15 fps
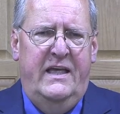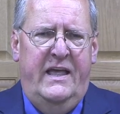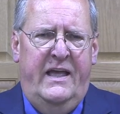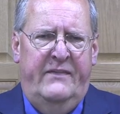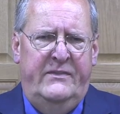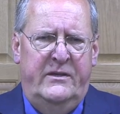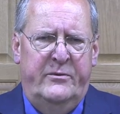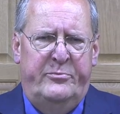
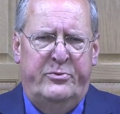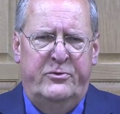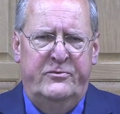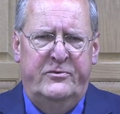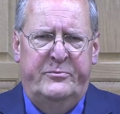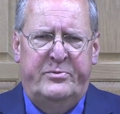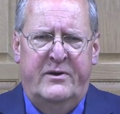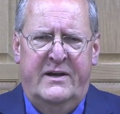and the
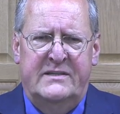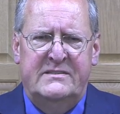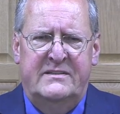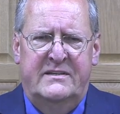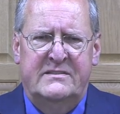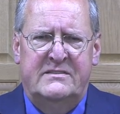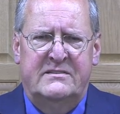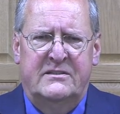approval
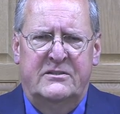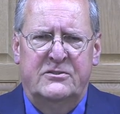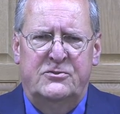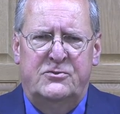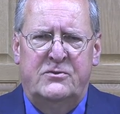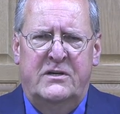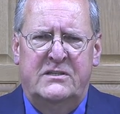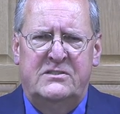process and
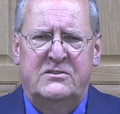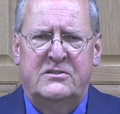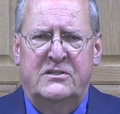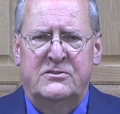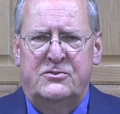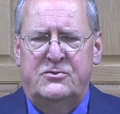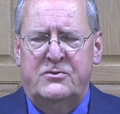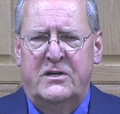
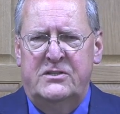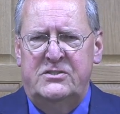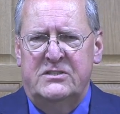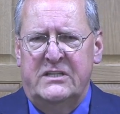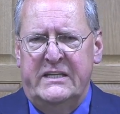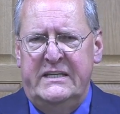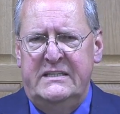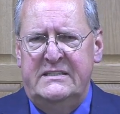
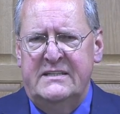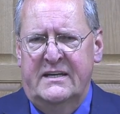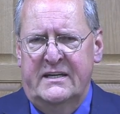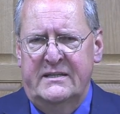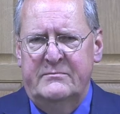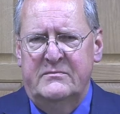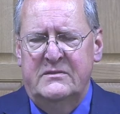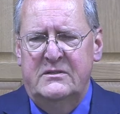construction lead
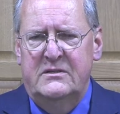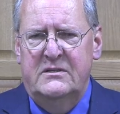time